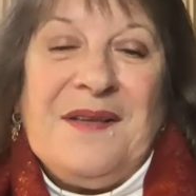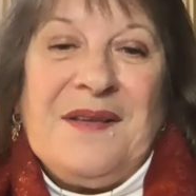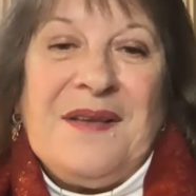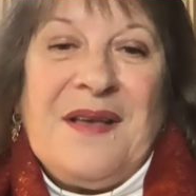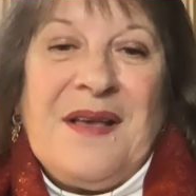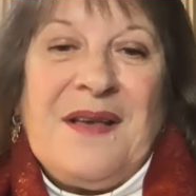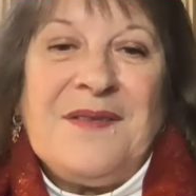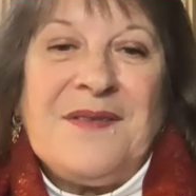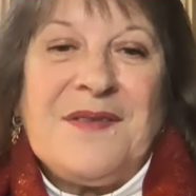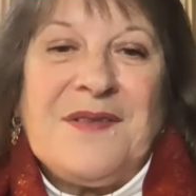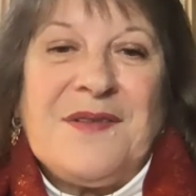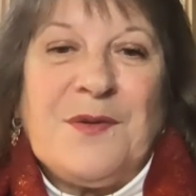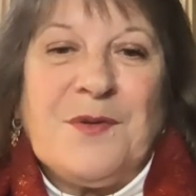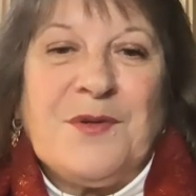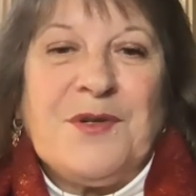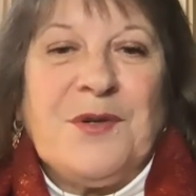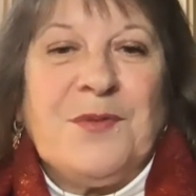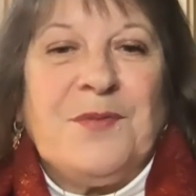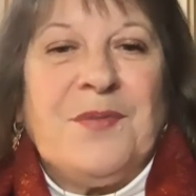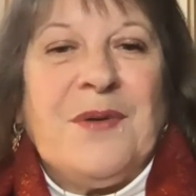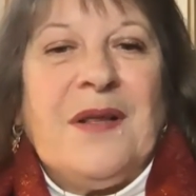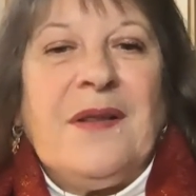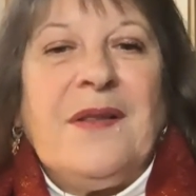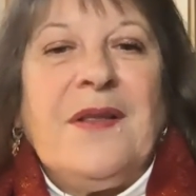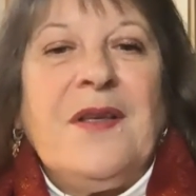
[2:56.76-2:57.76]
And so to
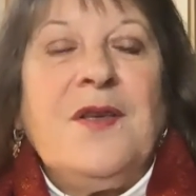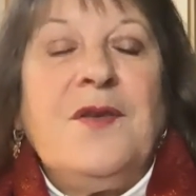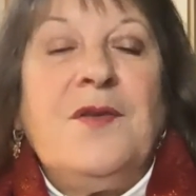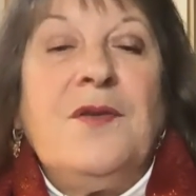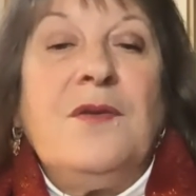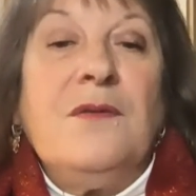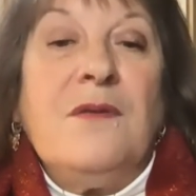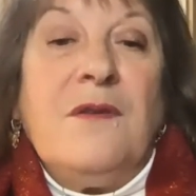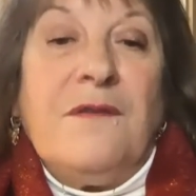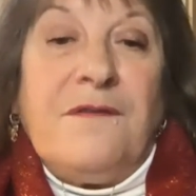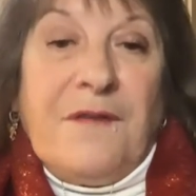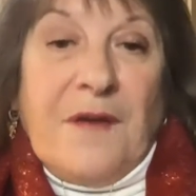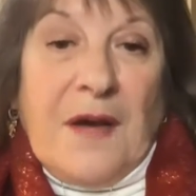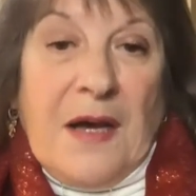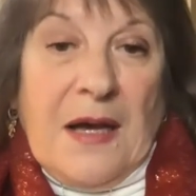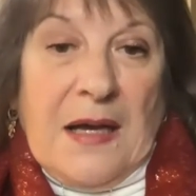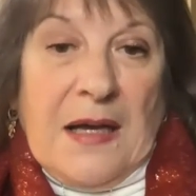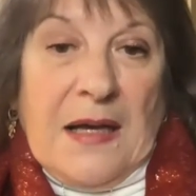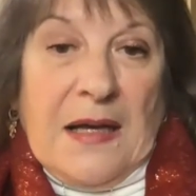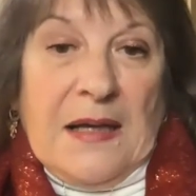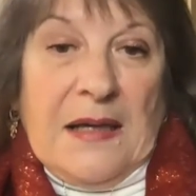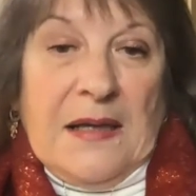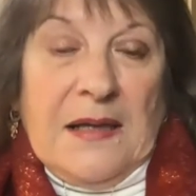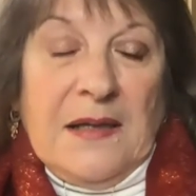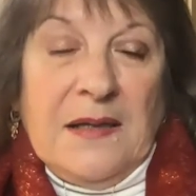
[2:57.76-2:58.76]
really
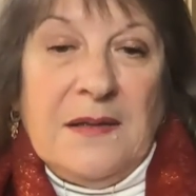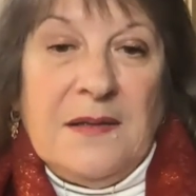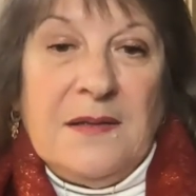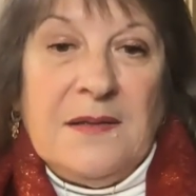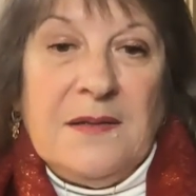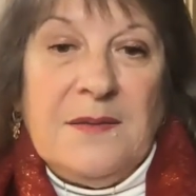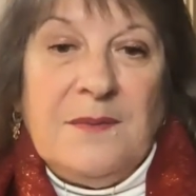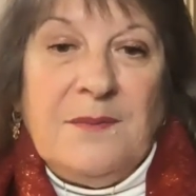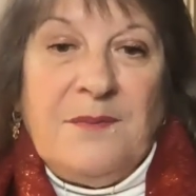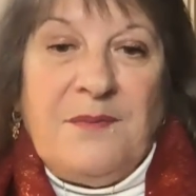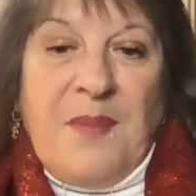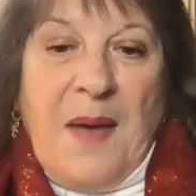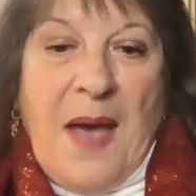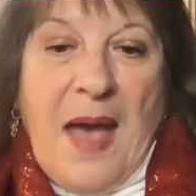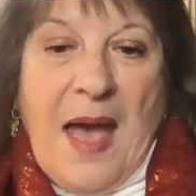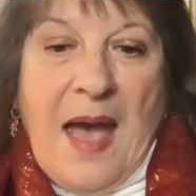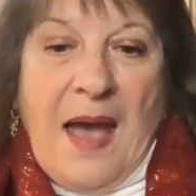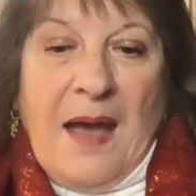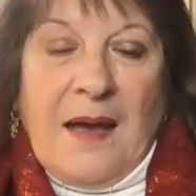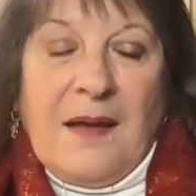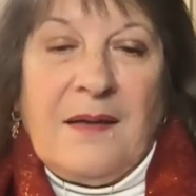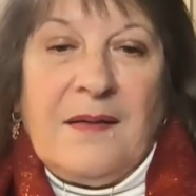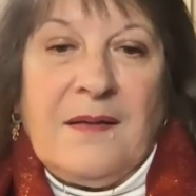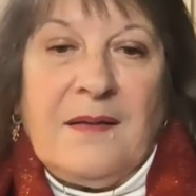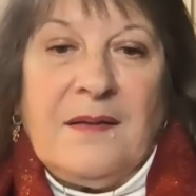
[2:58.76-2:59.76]
unify
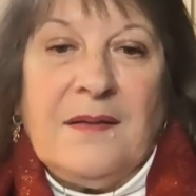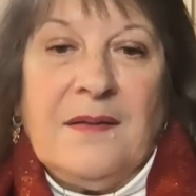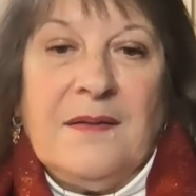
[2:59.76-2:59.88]
back